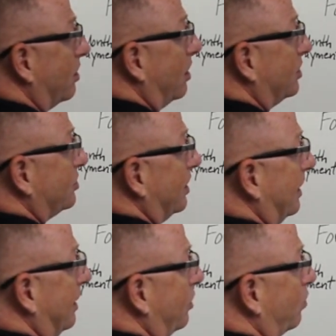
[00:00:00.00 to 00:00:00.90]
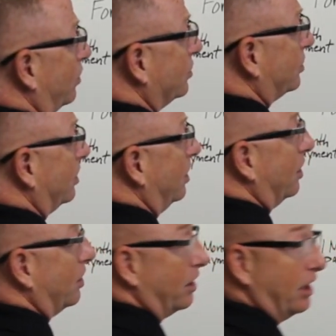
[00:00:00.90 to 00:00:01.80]
cost equals
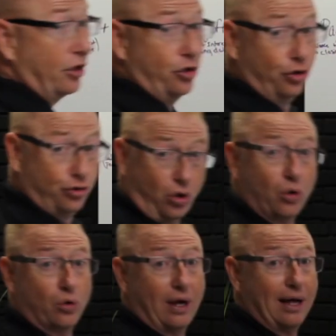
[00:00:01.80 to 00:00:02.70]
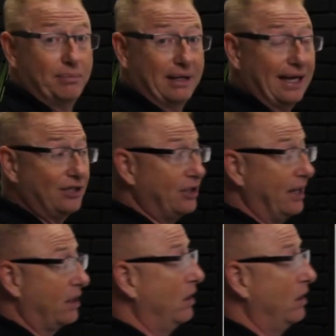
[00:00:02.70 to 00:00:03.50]
your total obligation at